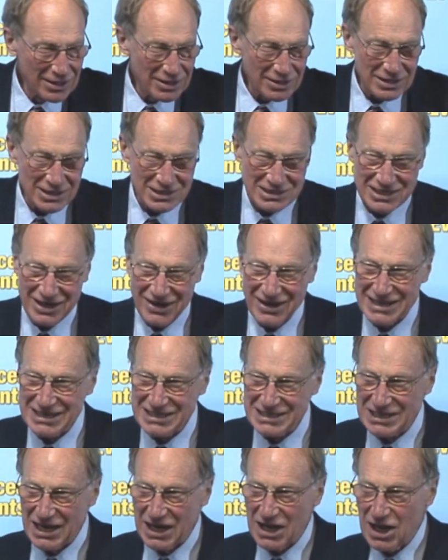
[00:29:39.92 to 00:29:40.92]

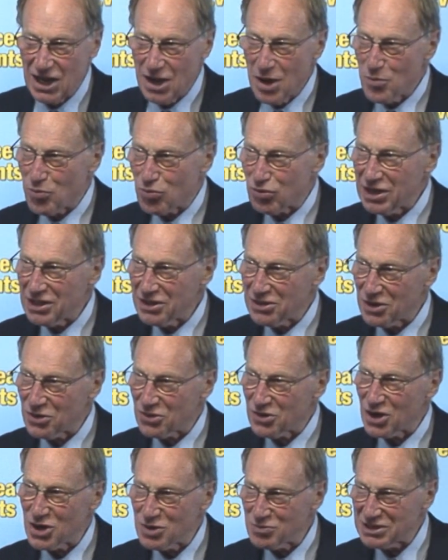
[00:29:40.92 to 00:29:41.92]
Designed to bring the
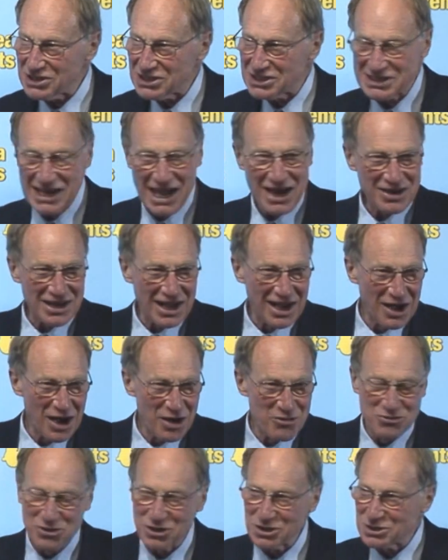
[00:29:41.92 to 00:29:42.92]
Romans down a
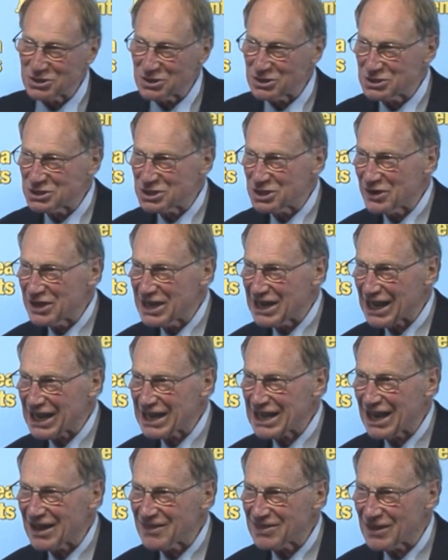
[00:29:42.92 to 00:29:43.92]
foot or two, to
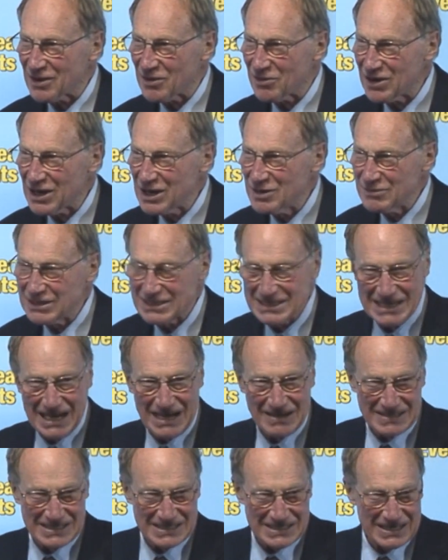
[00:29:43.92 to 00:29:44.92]
cut the Romans
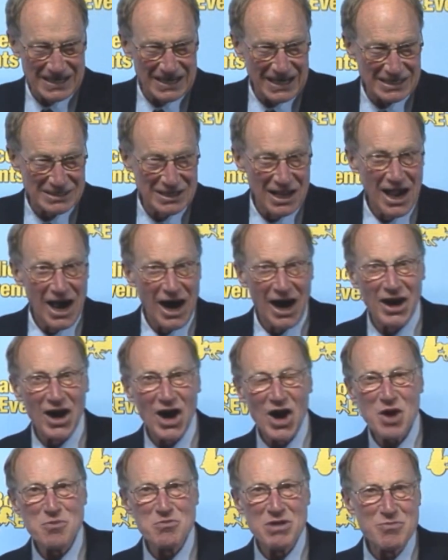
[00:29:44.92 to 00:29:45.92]
down to size. And
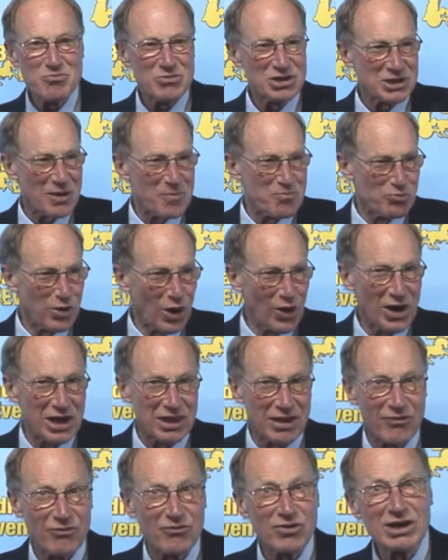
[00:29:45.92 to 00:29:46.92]
I remember as a boy,
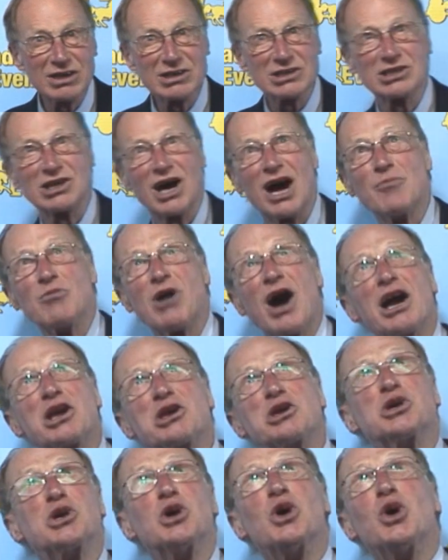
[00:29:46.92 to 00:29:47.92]
the first time I
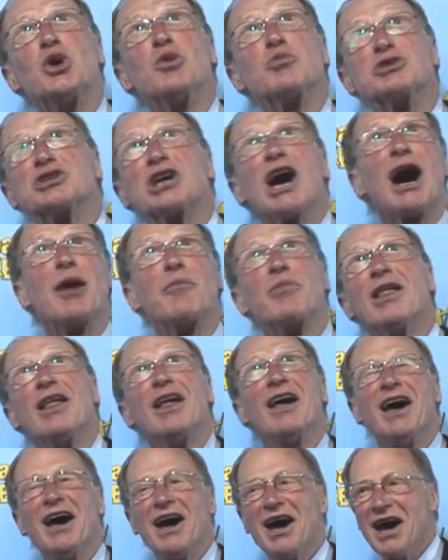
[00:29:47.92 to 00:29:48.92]
gawped up
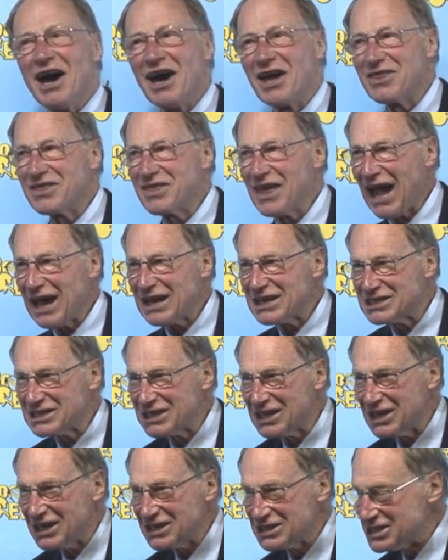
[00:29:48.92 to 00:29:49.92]
at that
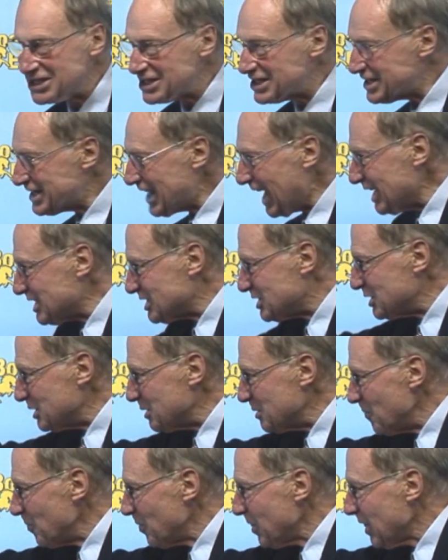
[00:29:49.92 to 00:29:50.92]
statue,